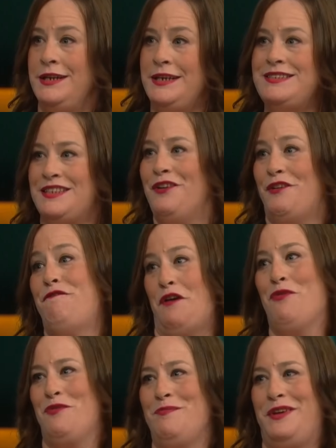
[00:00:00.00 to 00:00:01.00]
He's, he's on, on, the, phone,
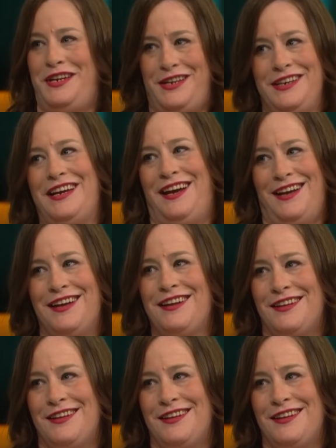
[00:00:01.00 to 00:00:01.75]
phone with, with, me. You. Yeah.